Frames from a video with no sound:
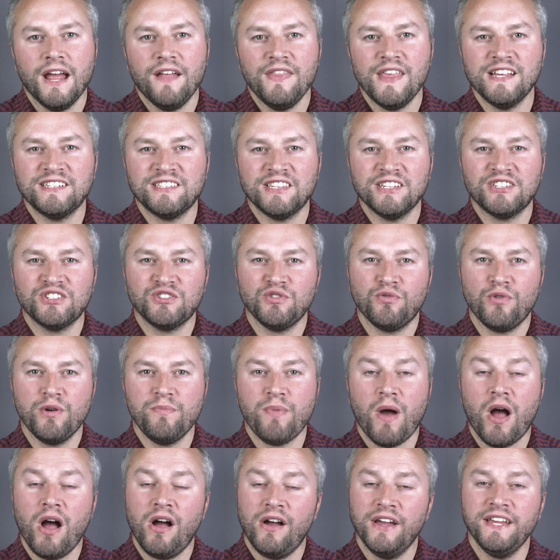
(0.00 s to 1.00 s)
There's the story
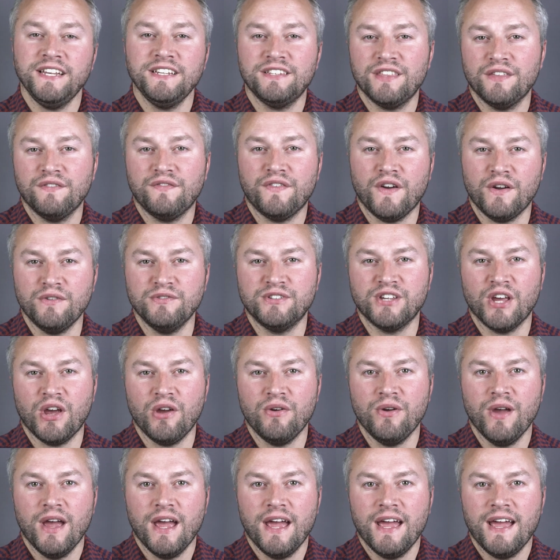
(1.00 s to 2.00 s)
behind the photo
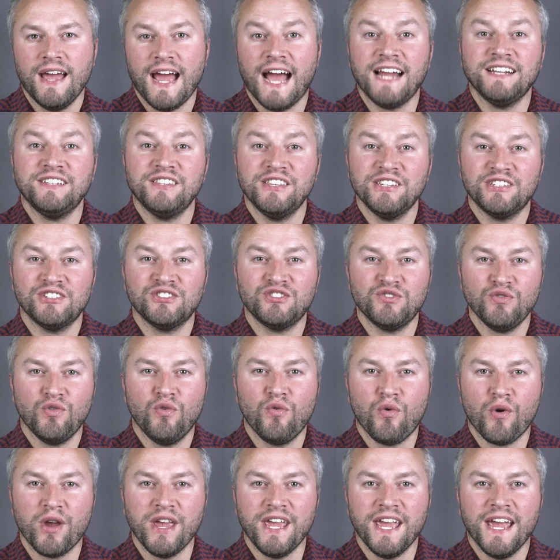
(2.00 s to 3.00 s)
and the
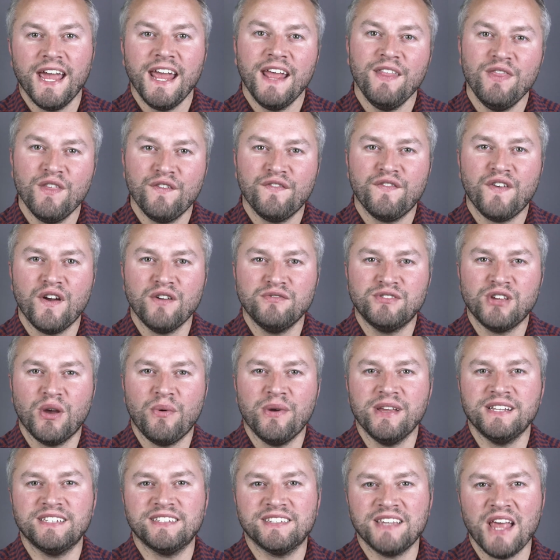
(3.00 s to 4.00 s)
story in the photo
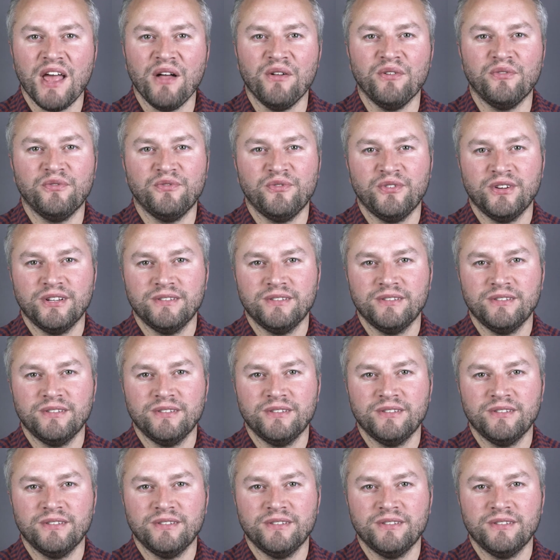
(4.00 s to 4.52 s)
itself.